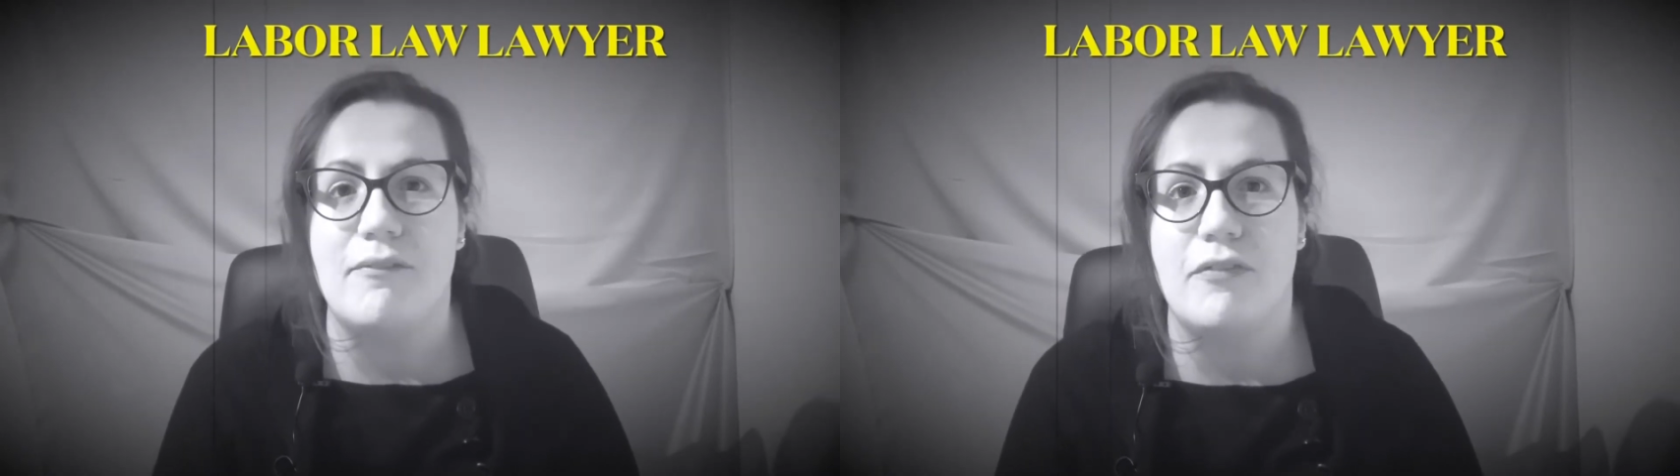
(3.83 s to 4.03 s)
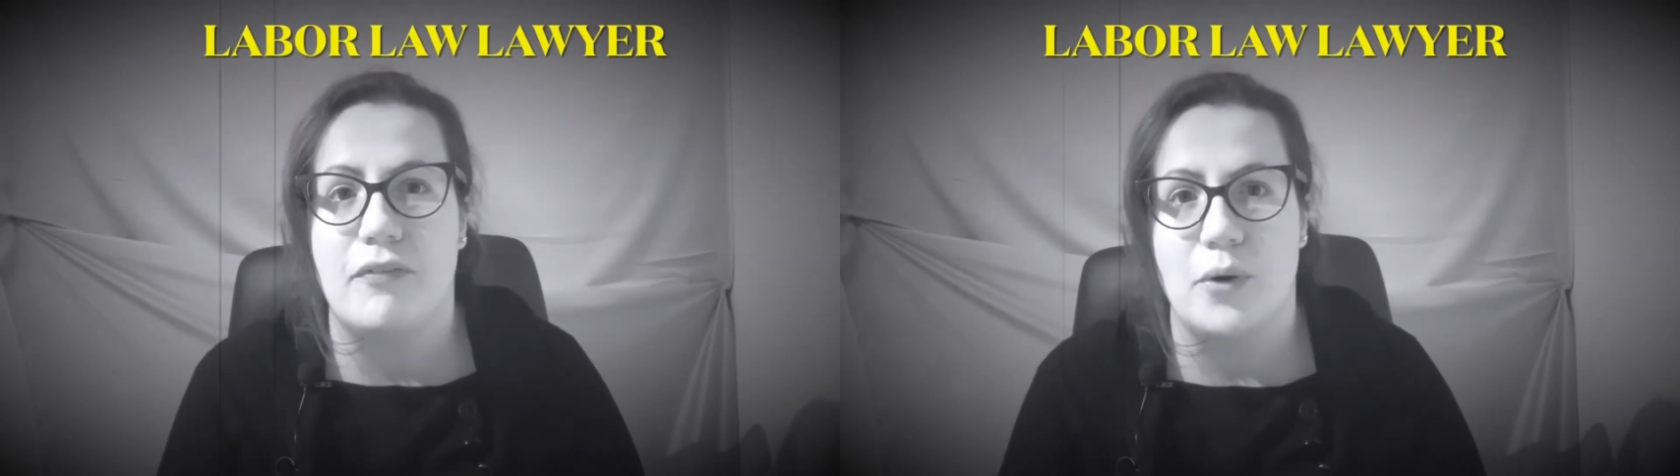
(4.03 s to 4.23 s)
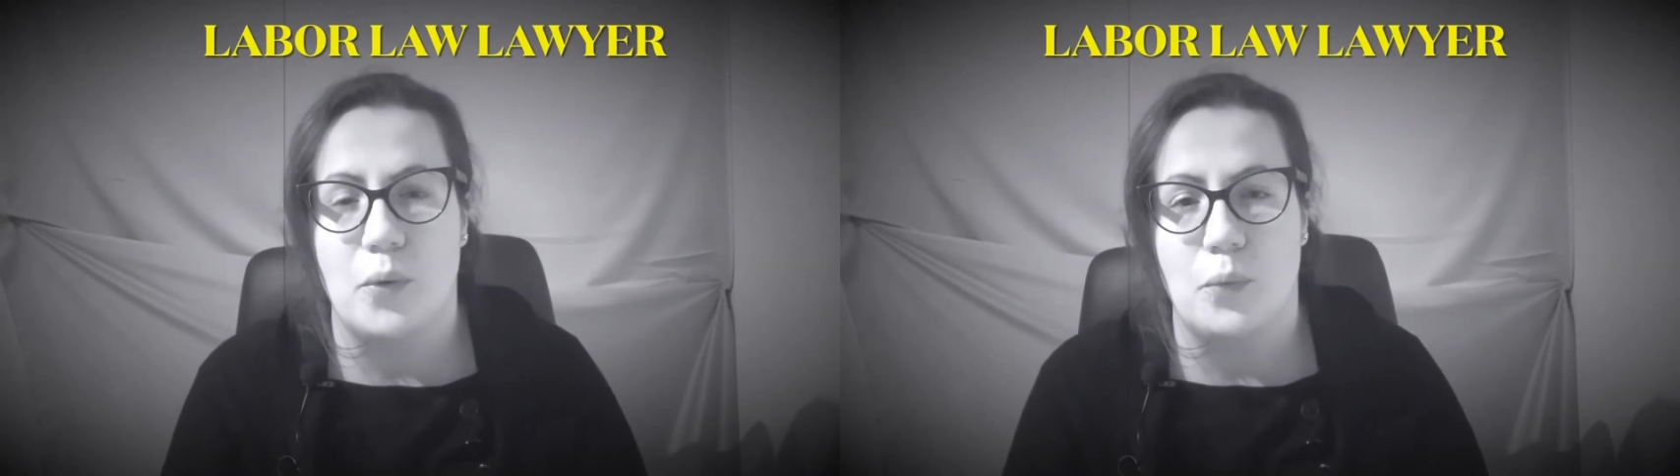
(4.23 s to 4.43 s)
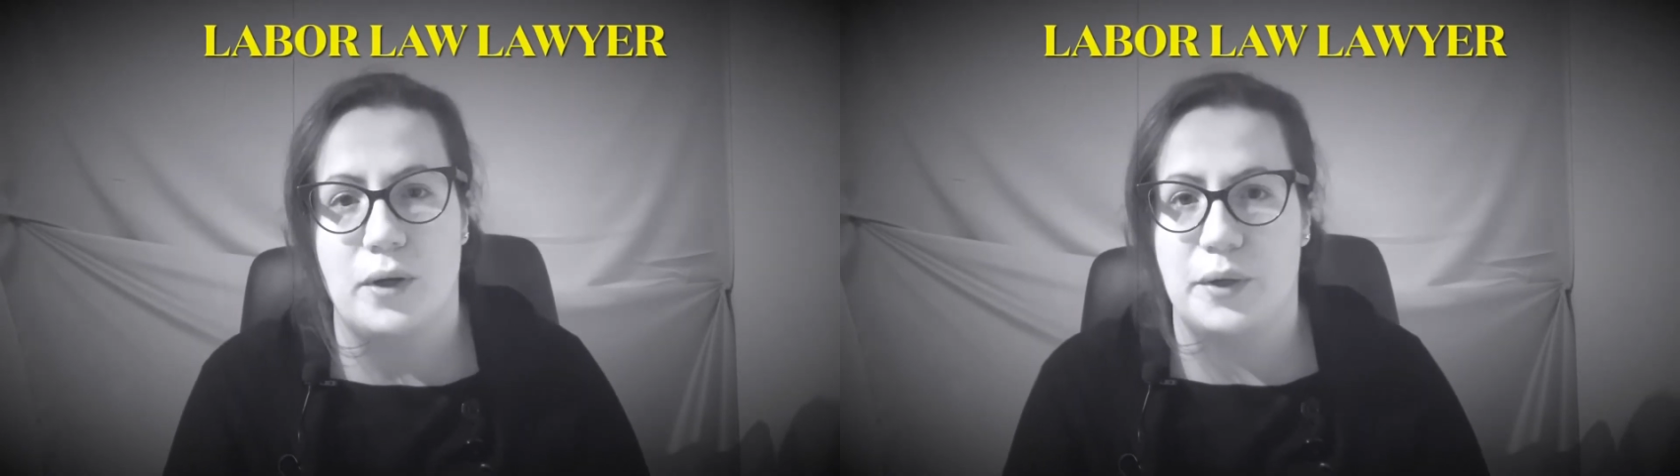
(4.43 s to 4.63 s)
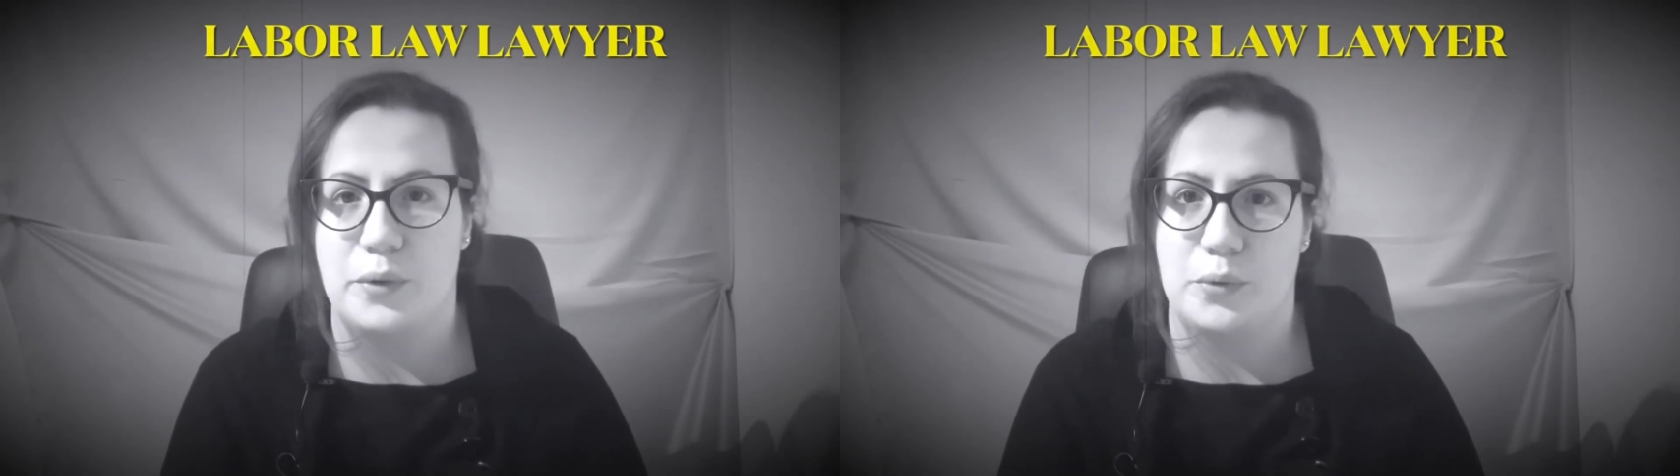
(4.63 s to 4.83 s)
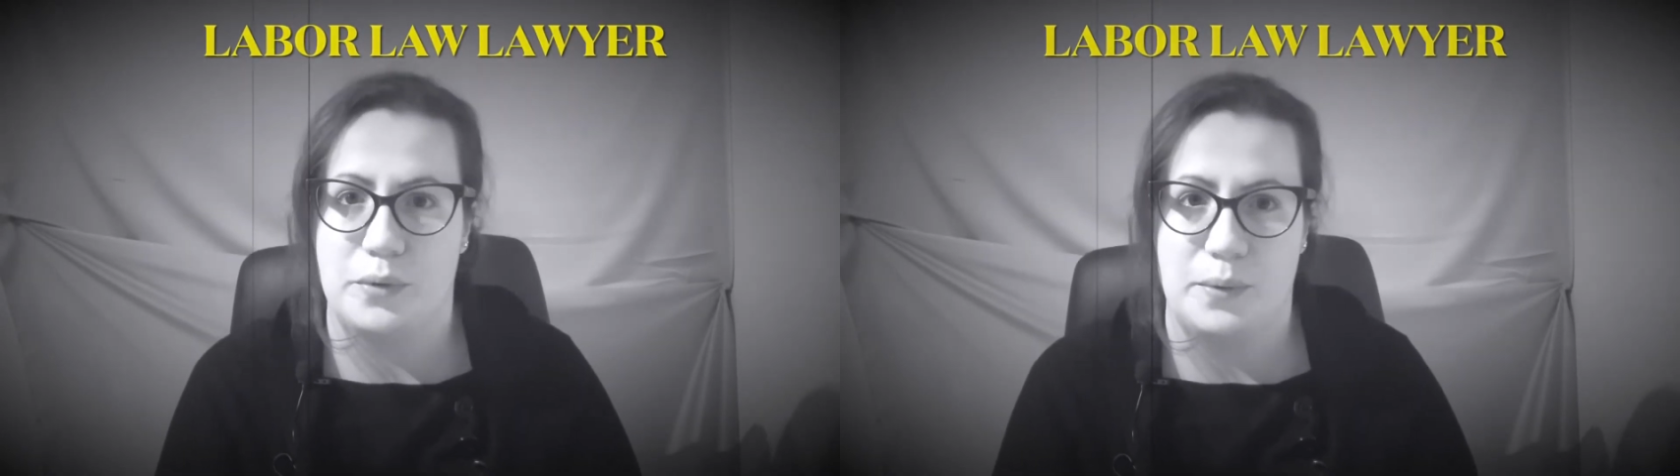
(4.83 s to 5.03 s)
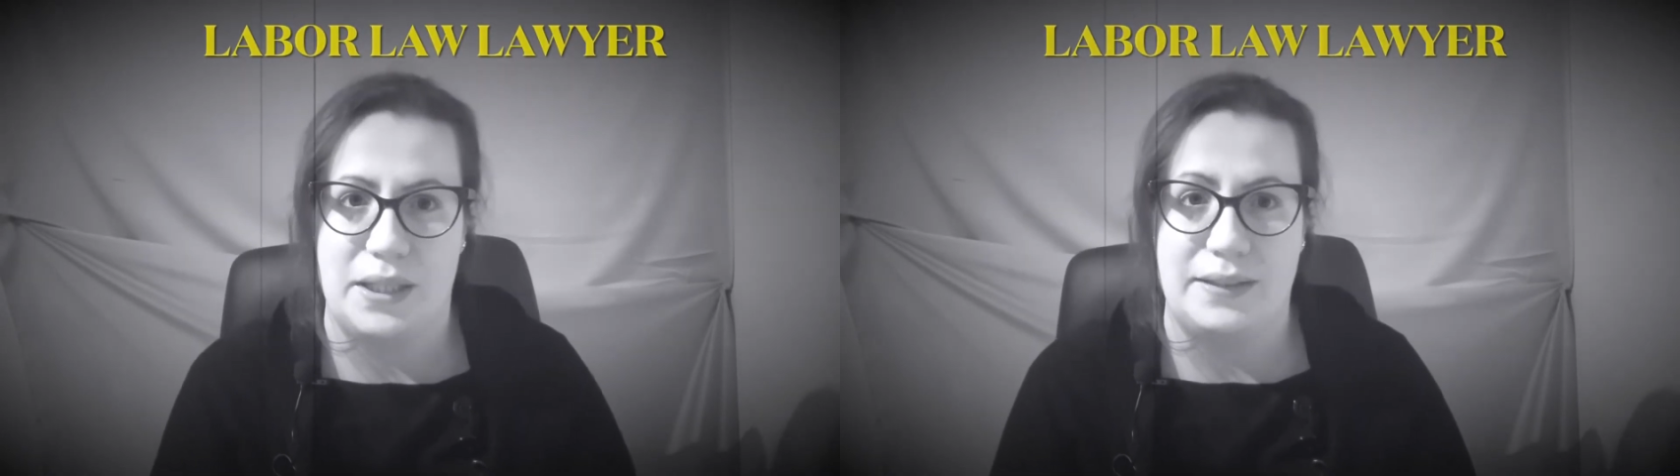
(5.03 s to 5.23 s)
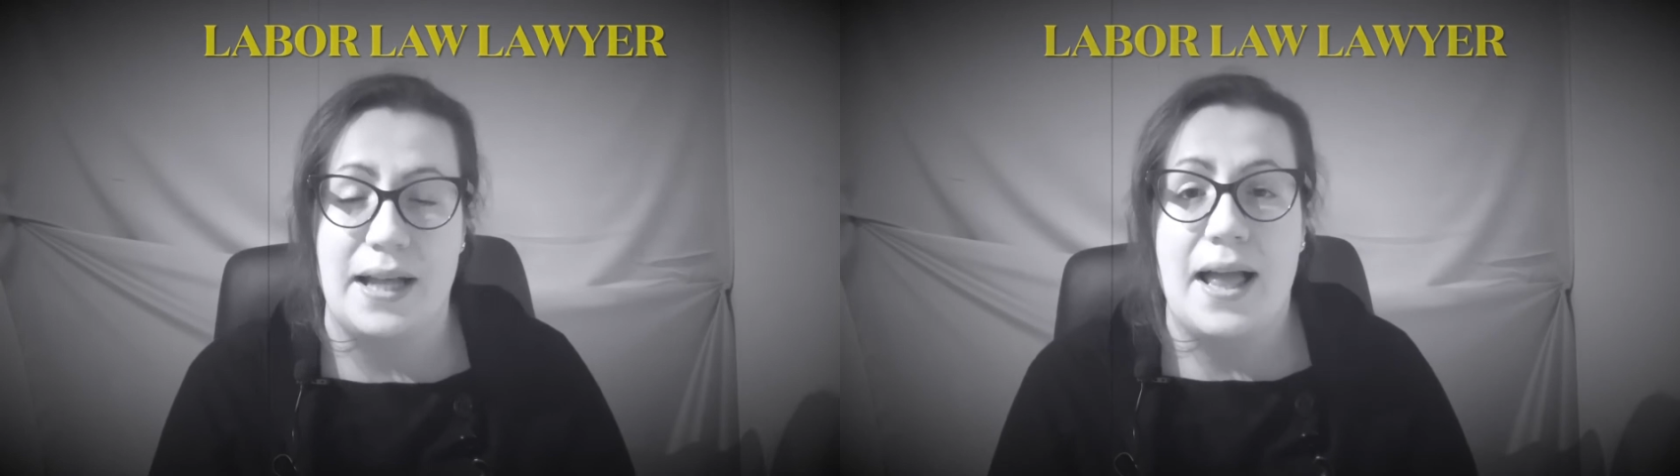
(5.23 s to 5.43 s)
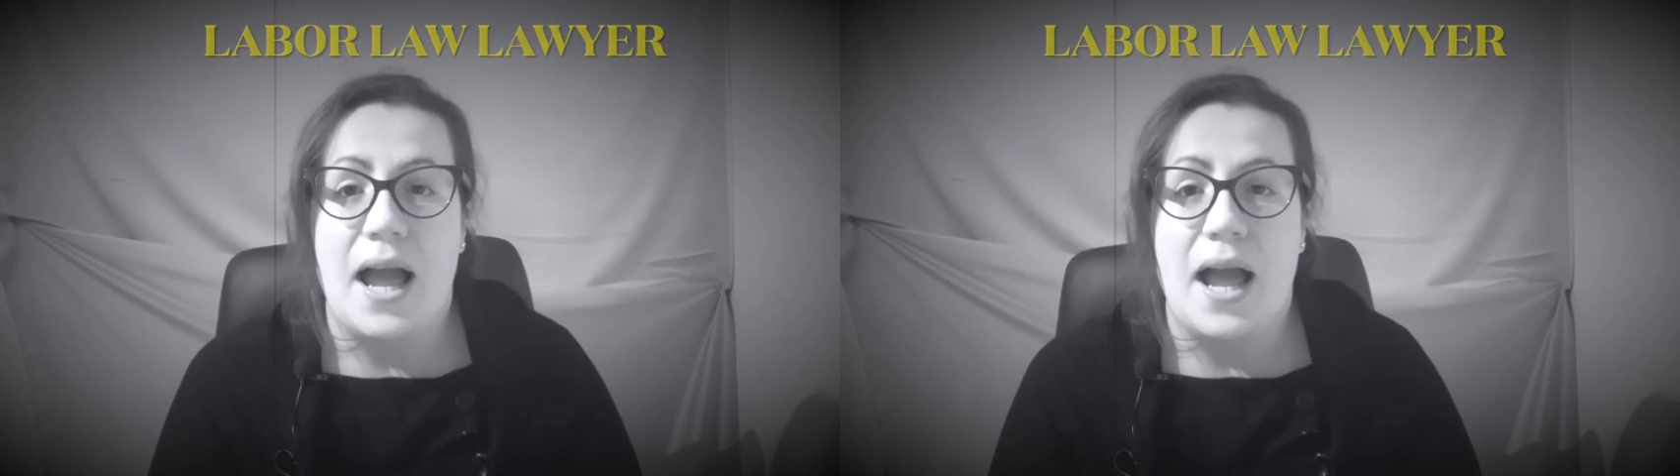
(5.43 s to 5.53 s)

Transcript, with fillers: and from where you do it.